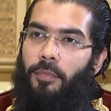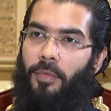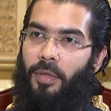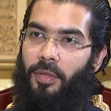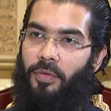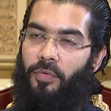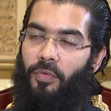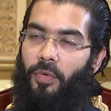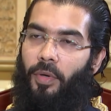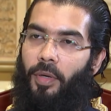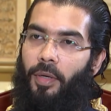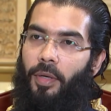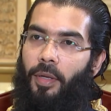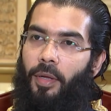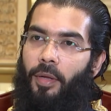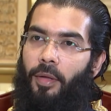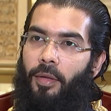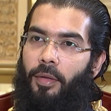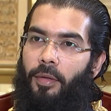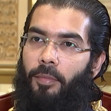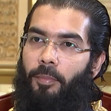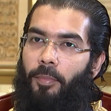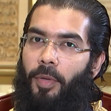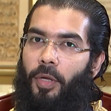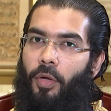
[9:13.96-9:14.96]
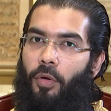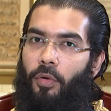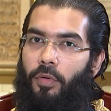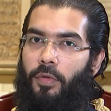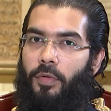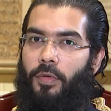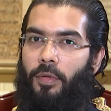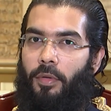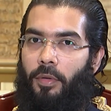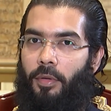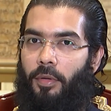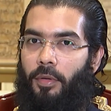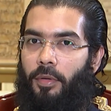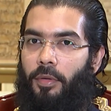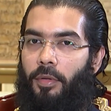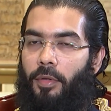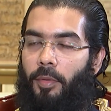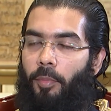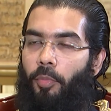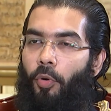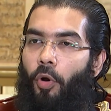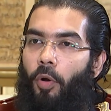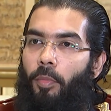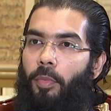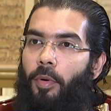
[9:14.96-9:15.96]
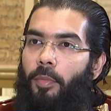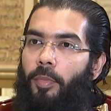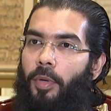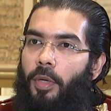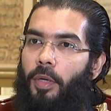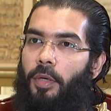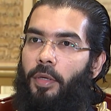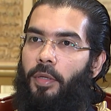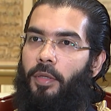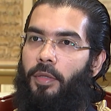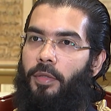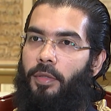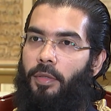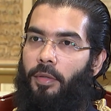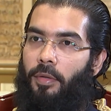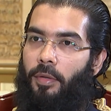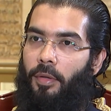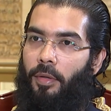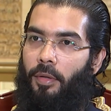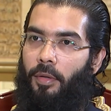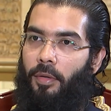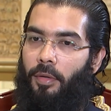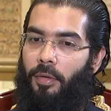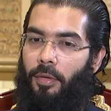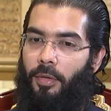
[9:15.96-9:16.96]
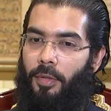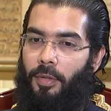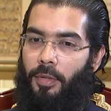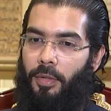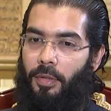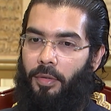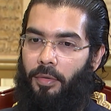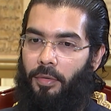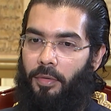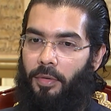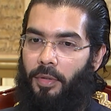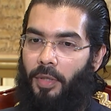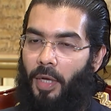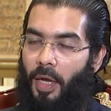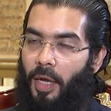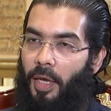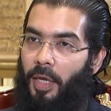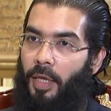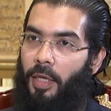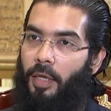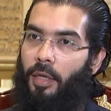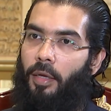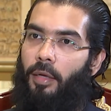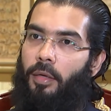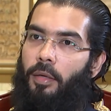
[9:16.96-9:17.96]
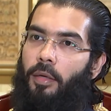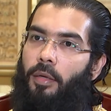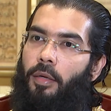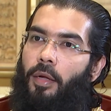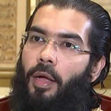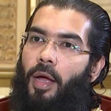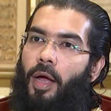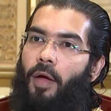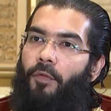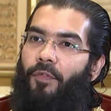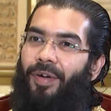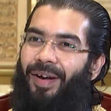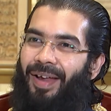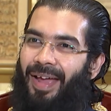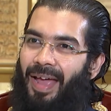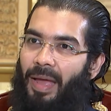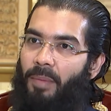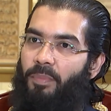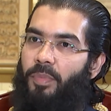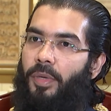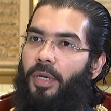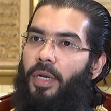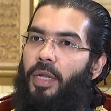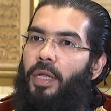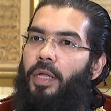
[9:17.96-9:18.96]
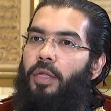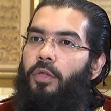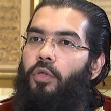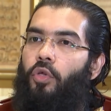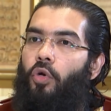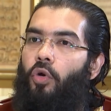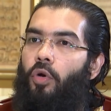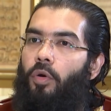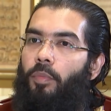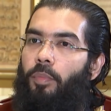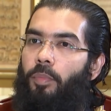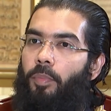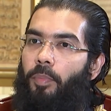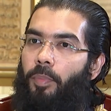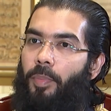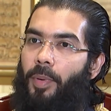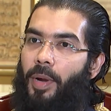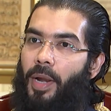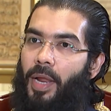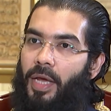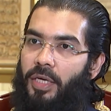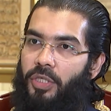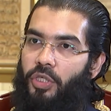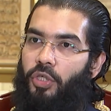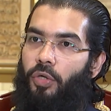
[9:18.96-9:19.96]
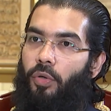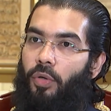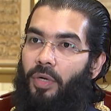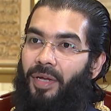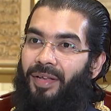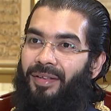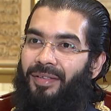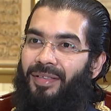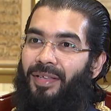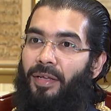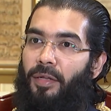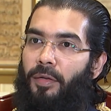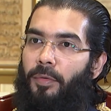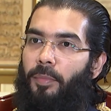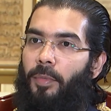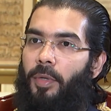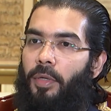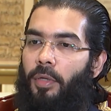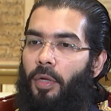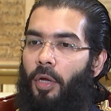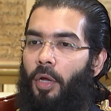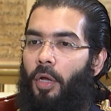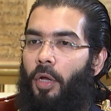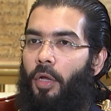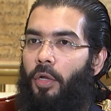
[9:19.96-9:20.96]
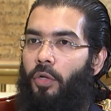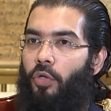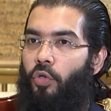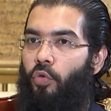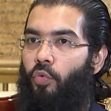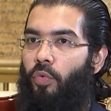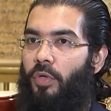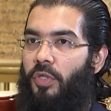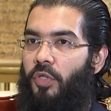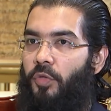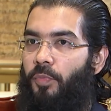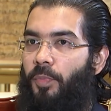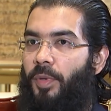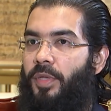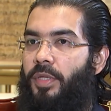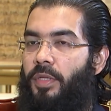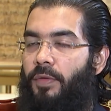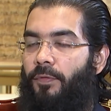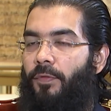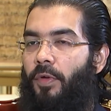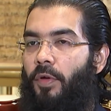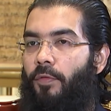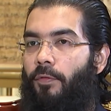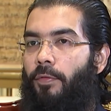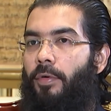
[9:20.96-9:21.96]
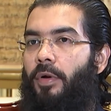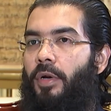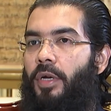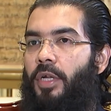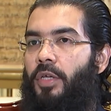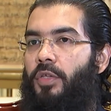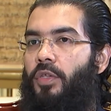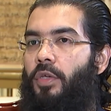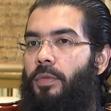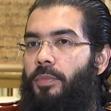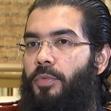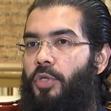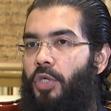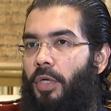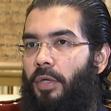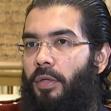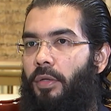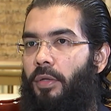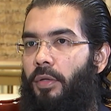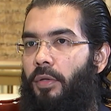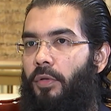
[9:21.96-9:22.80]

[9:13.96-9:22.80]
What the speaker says: That's right. Because the problem here is tying our happiness or pleasure or contentment to a specific worldly subject.